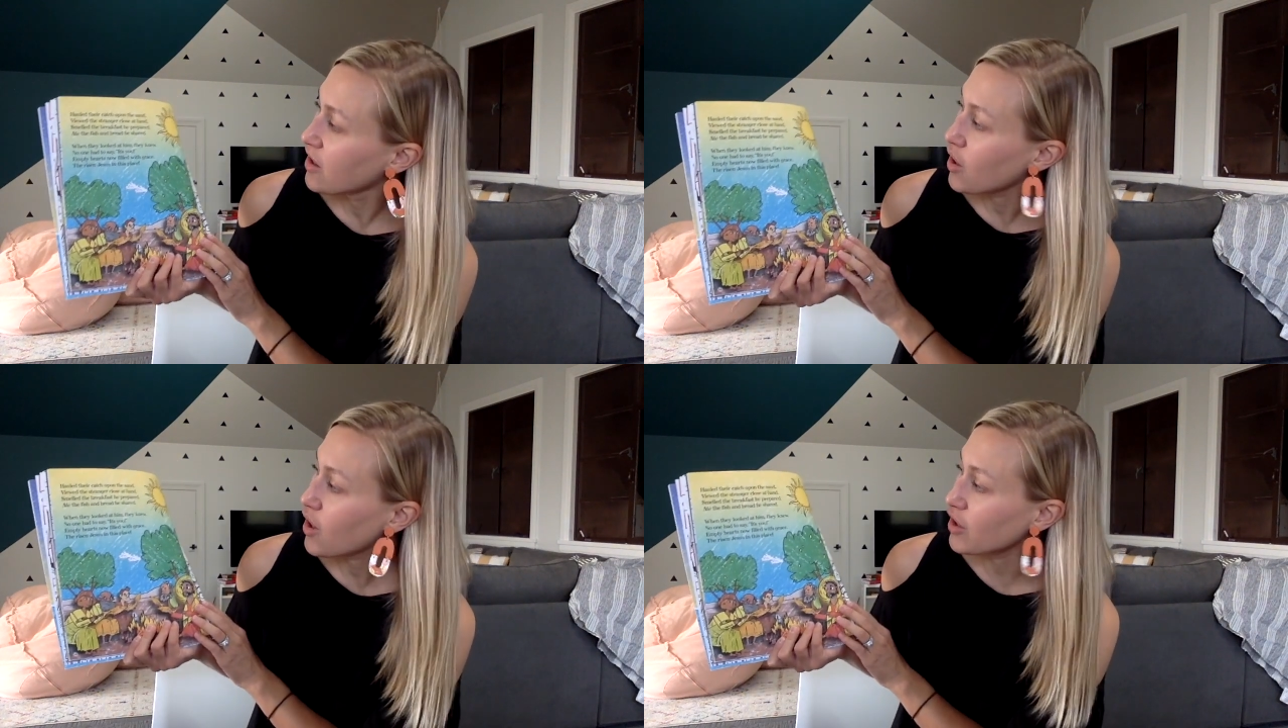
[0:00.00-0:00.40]

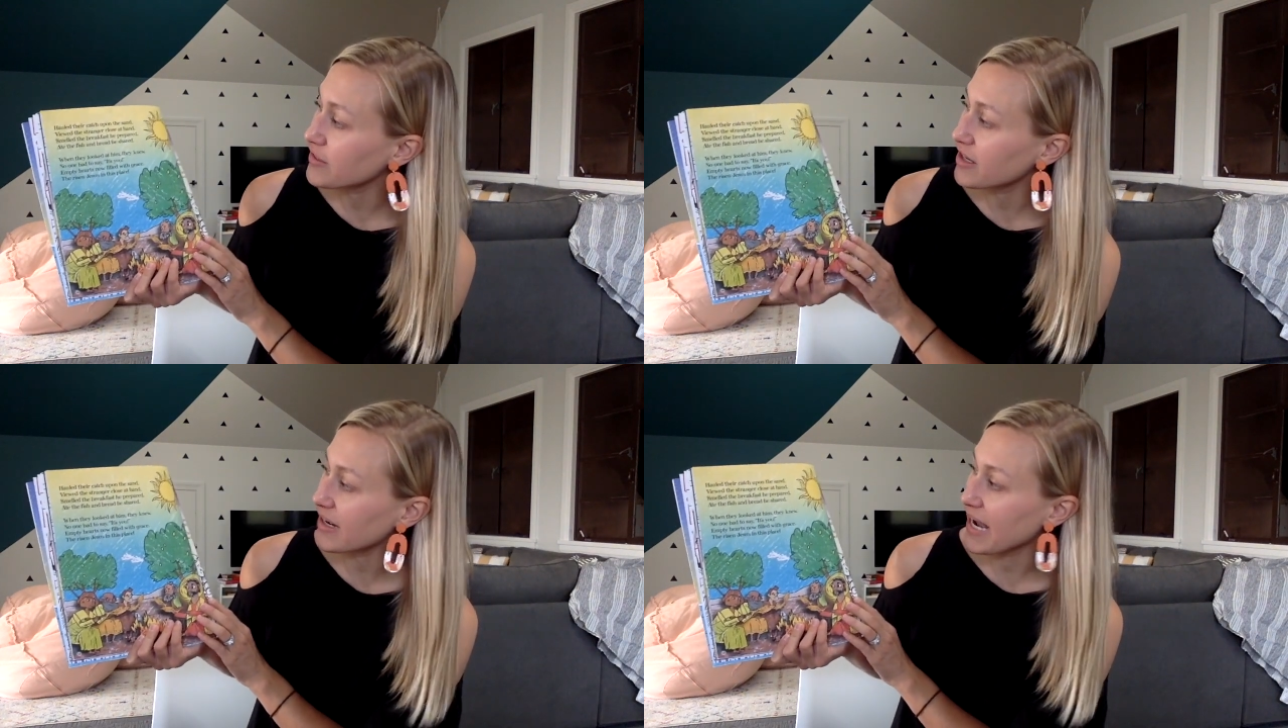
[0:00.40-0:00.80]

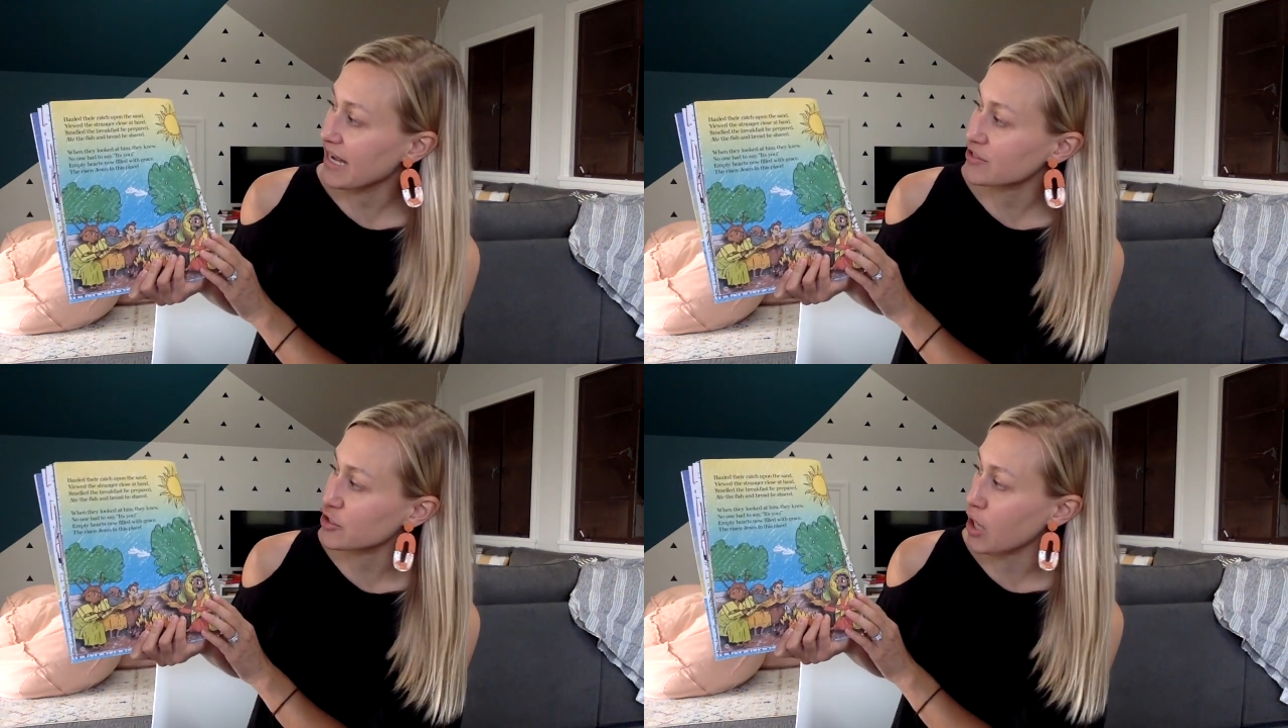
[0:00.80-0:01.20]
Hauled their
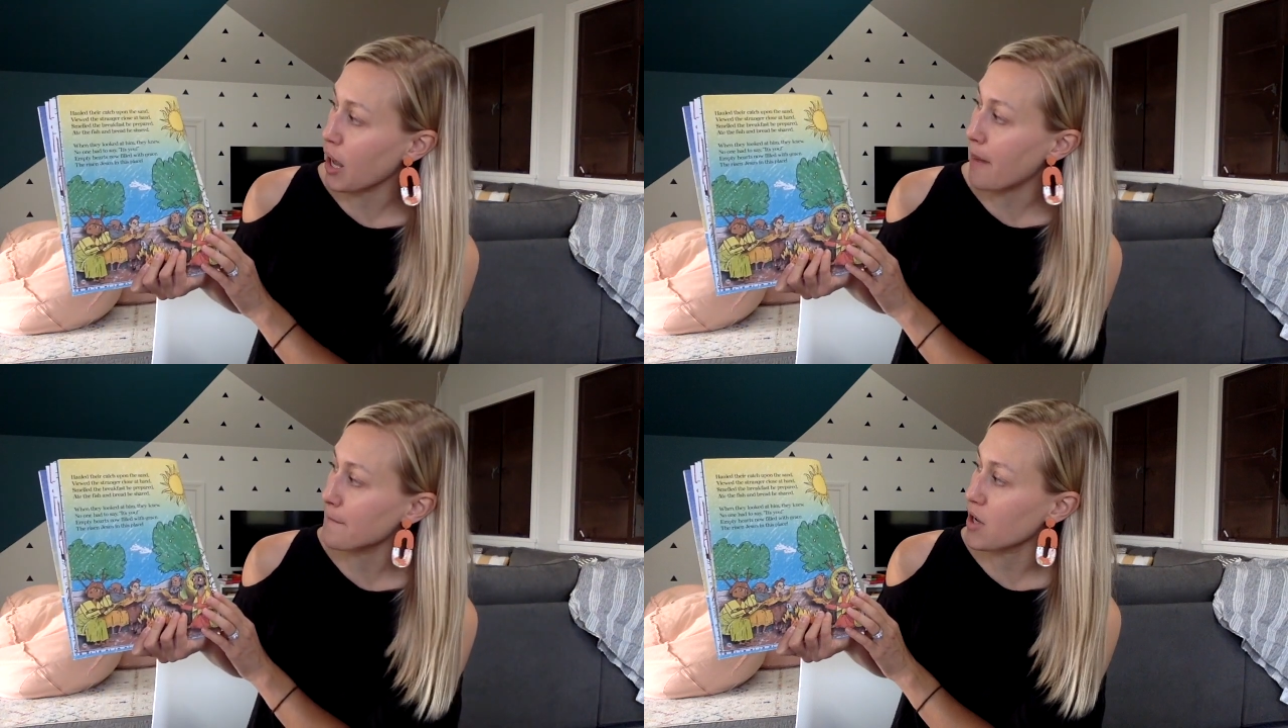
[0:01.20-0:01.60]
catch
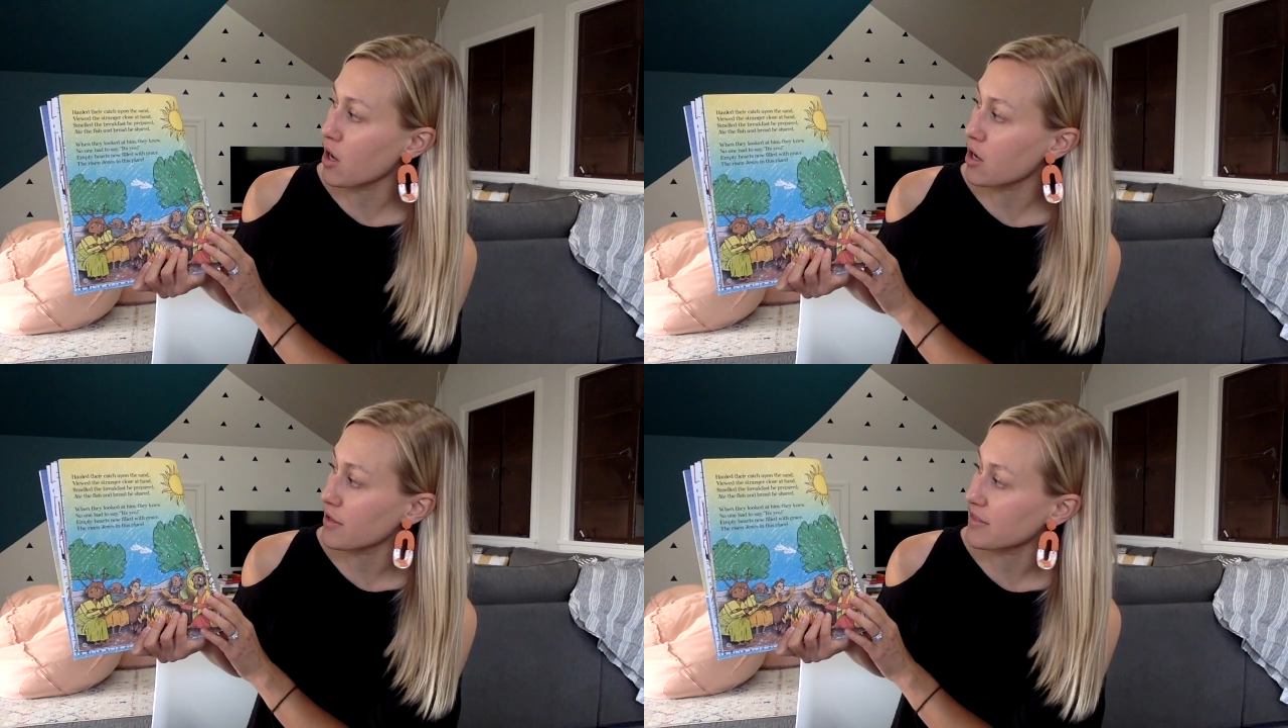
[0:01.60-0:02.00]
up
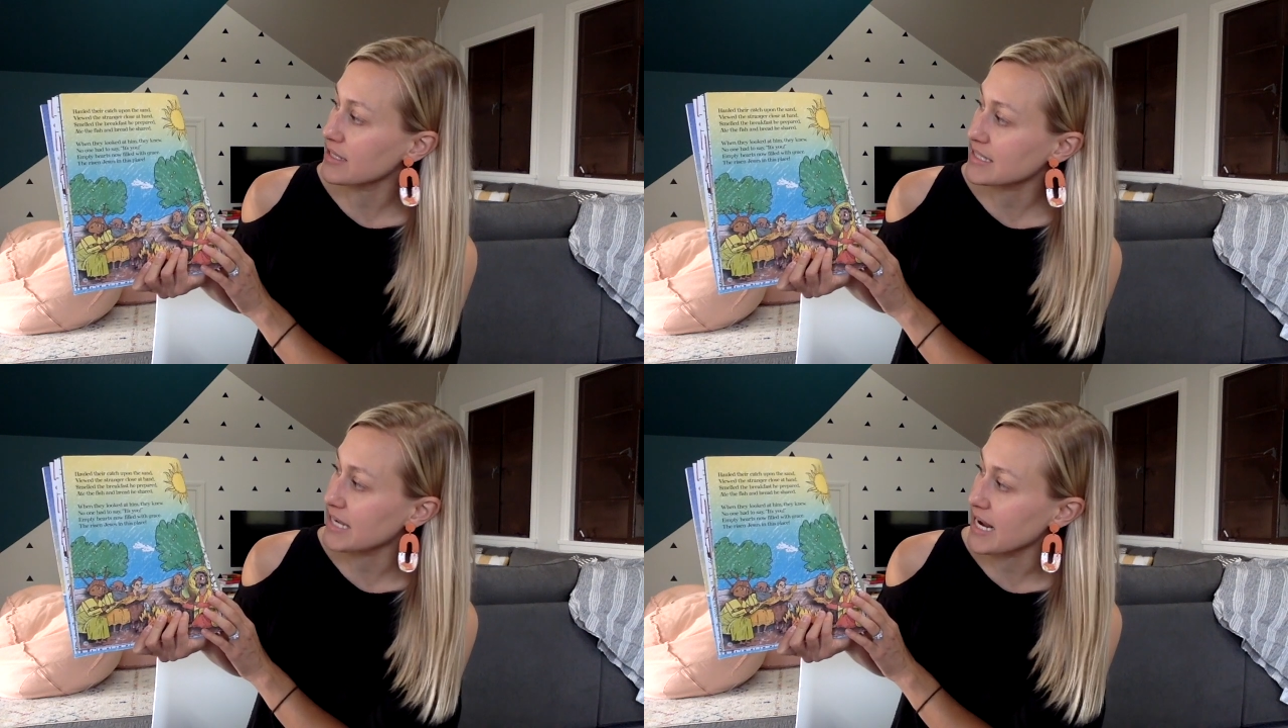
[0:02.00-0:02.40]
on the
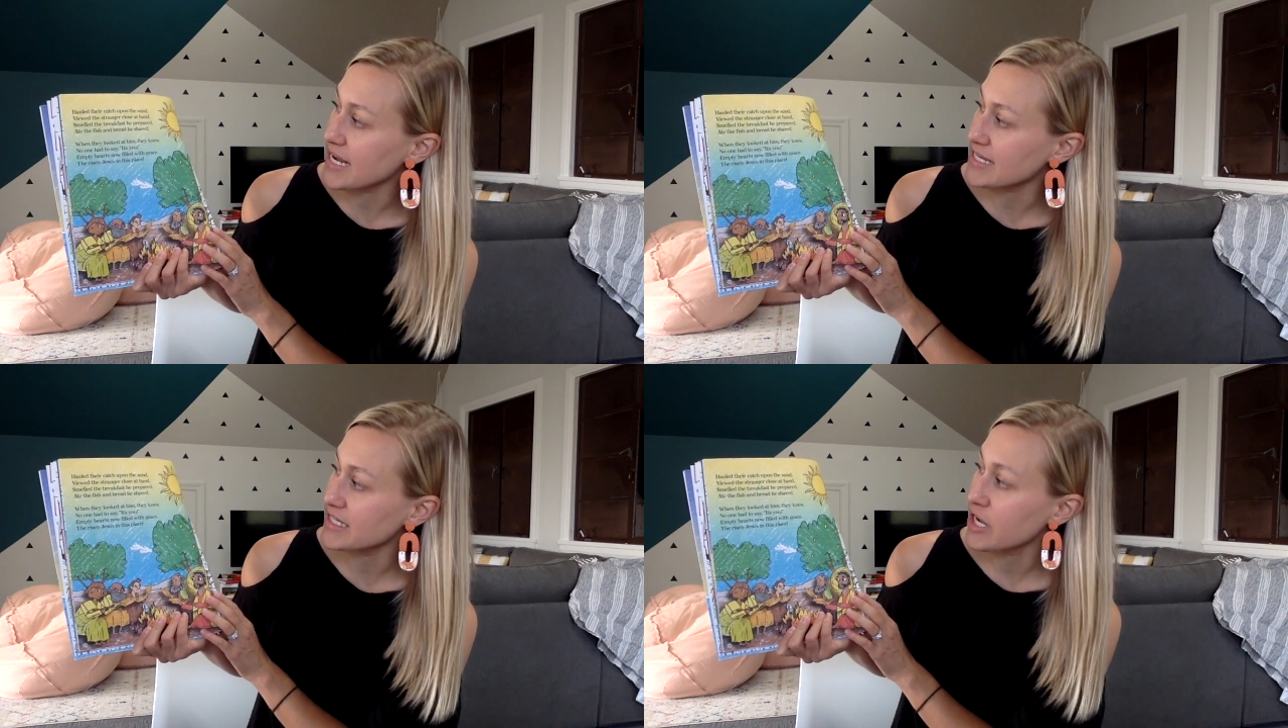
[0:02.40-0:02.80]

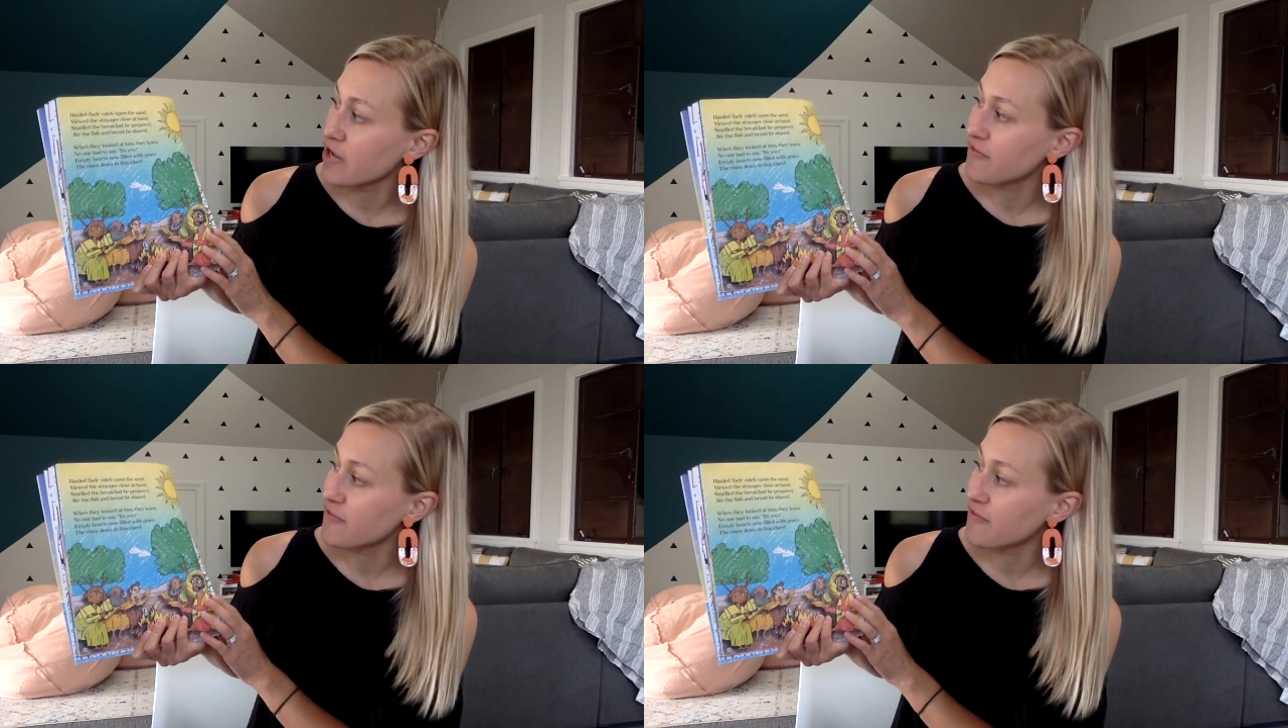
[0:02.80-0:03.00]
sand,